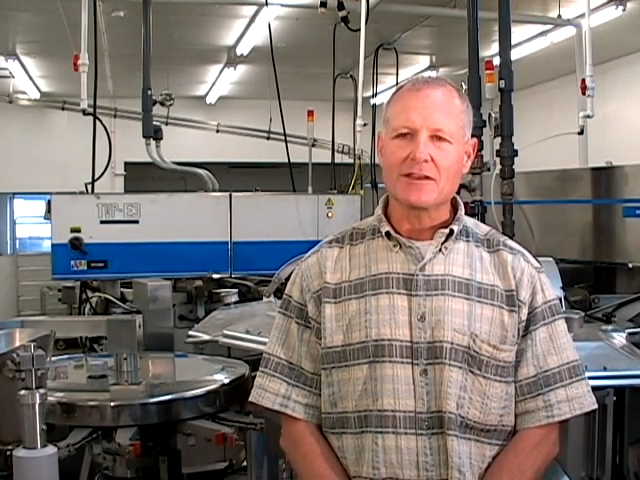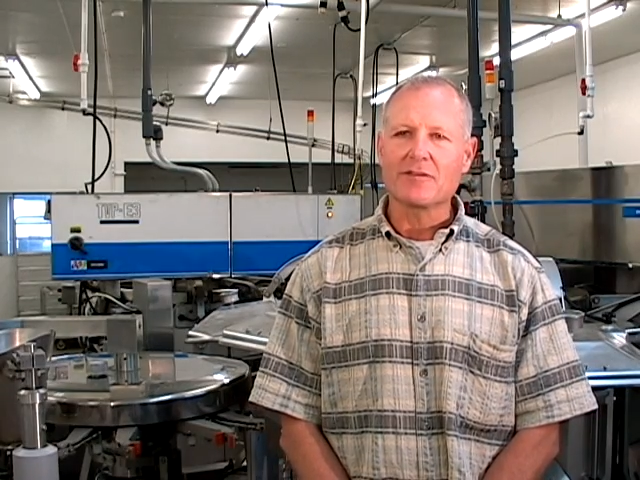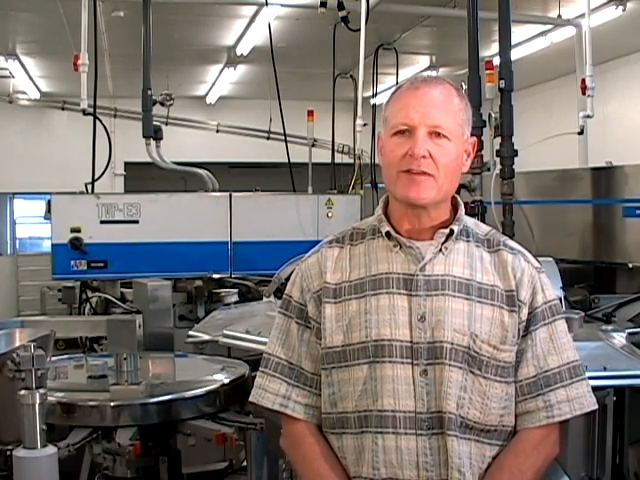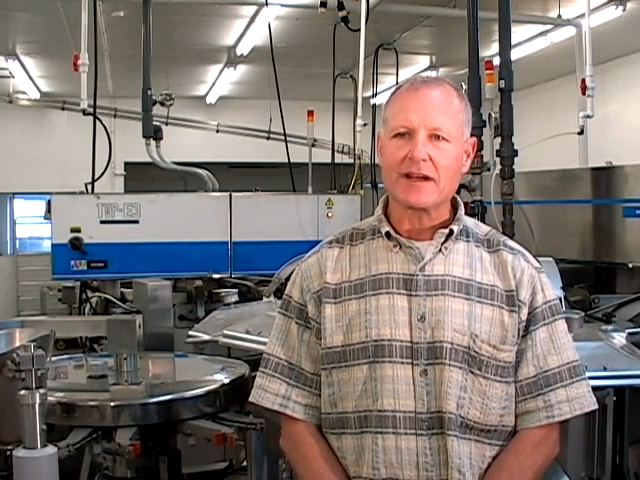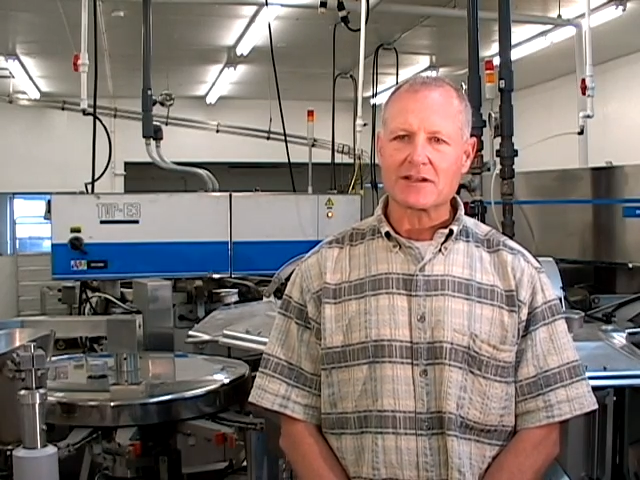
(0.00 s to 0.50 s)

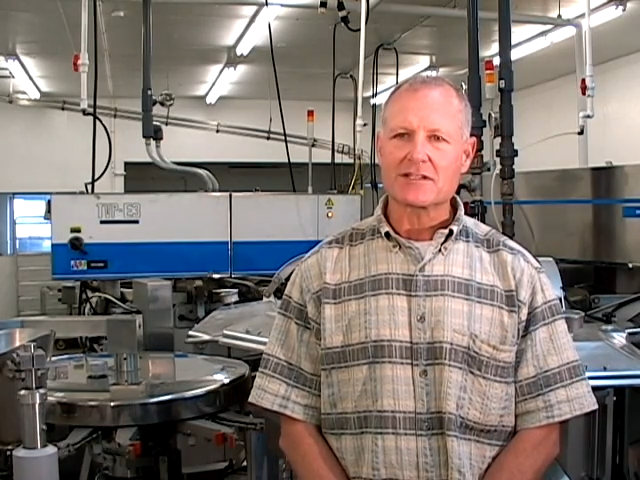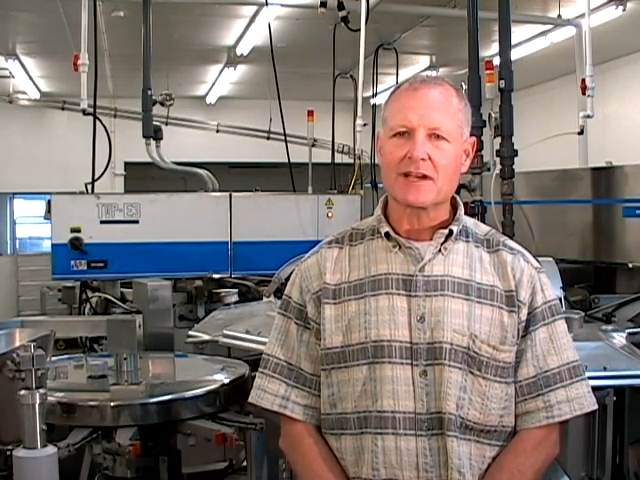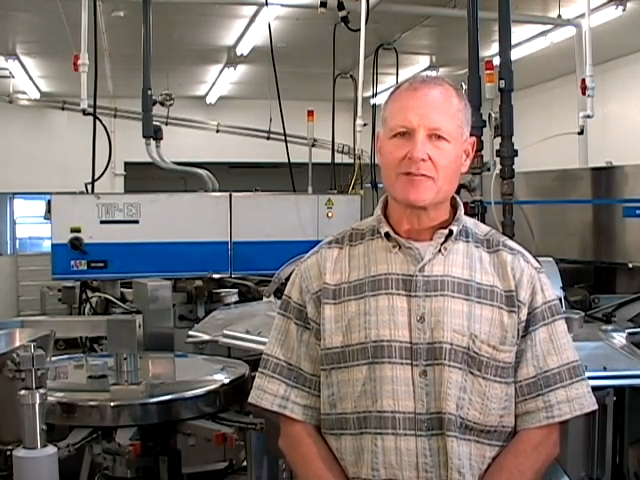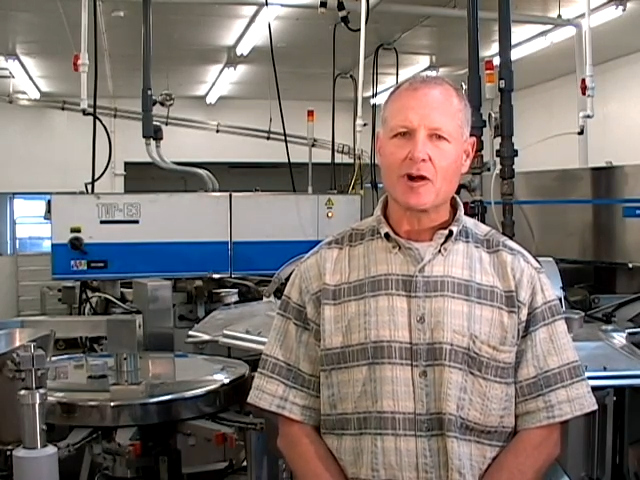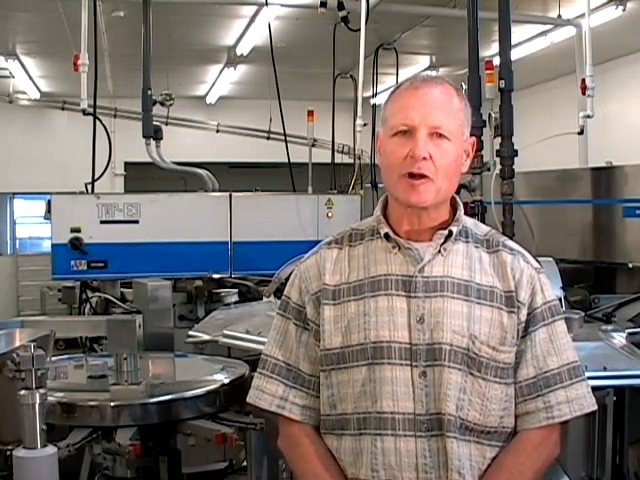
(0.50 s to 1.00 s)
you'll find
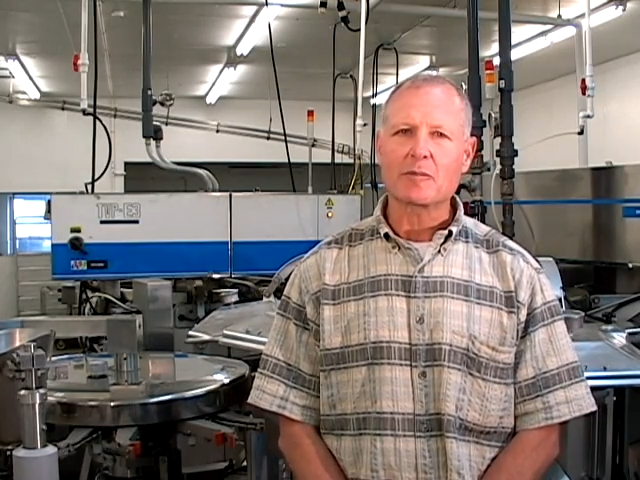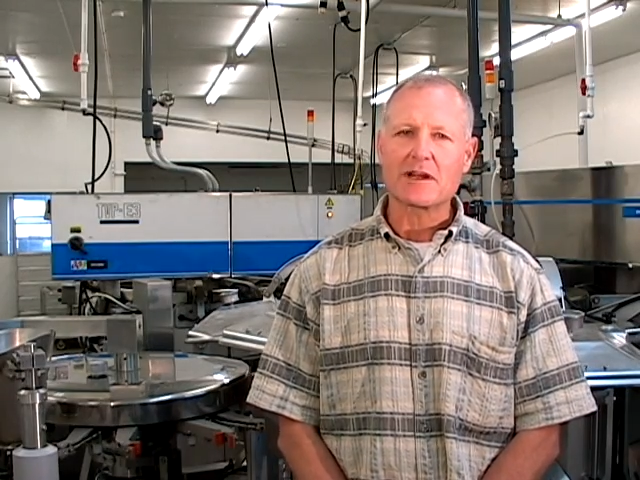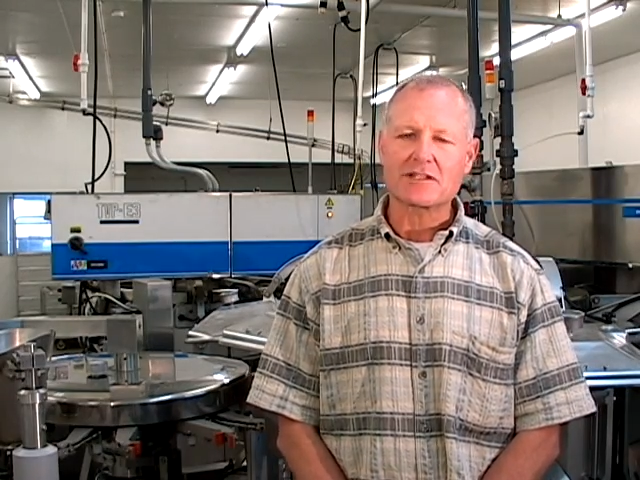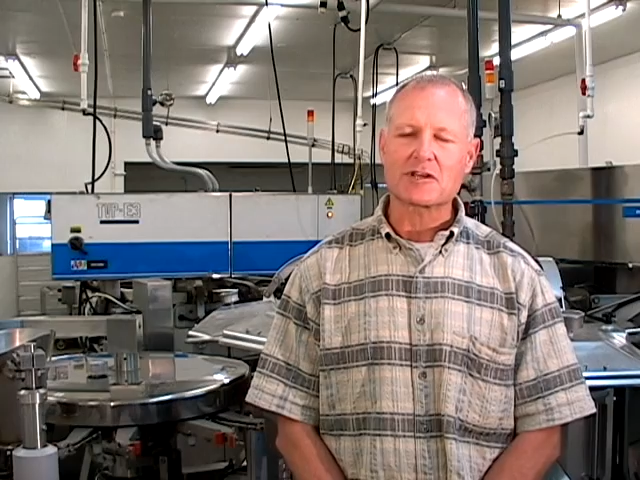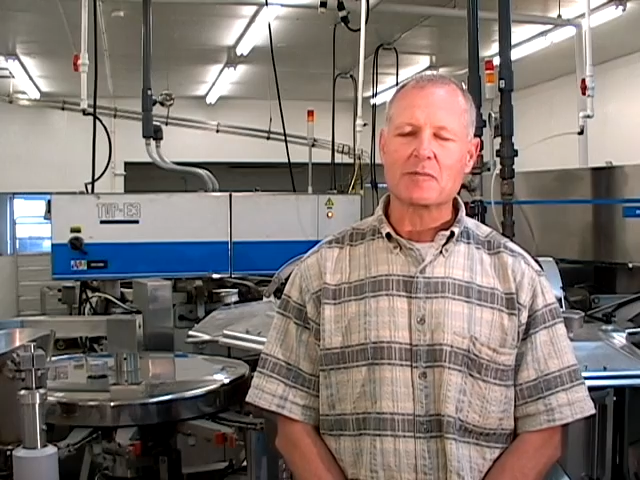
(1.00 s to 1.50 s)
yourself
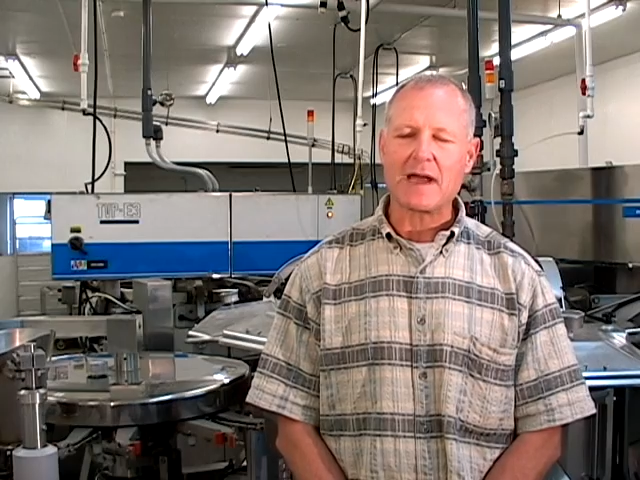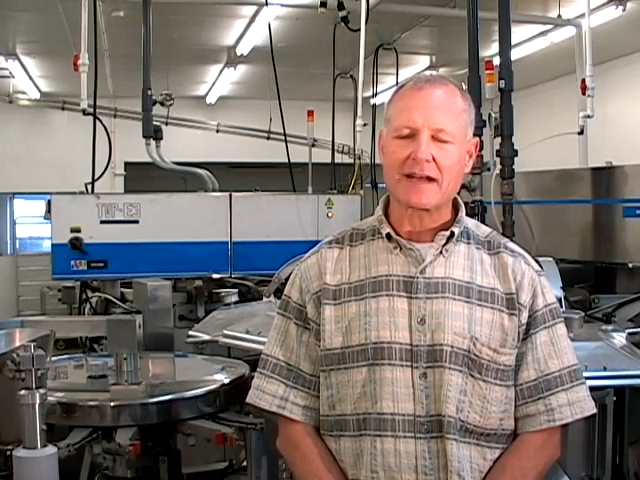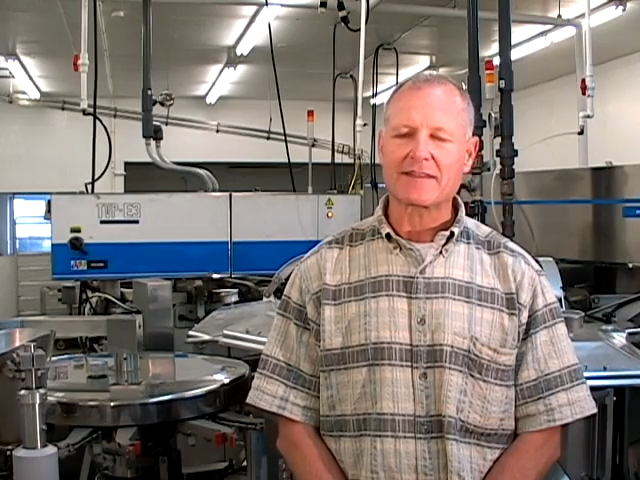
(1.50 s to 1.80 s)
hard-pressed to go back